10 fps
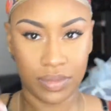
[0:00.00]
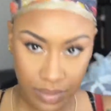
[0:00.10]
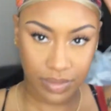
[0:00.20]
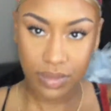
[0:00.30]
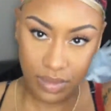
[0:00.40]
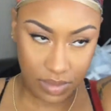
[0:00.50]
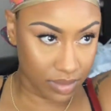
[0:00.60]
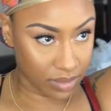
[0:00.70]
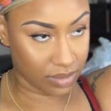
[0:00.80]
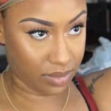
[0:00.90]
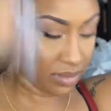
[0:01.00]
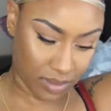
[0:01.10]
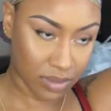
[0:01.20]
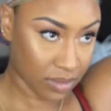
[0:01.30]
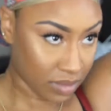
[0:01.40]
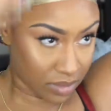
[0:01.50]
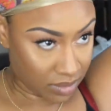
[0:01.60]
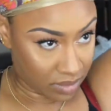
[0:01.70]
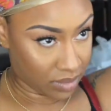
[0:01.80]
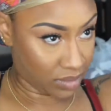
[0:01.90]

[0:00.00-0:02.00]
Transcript: that looks like on the inside.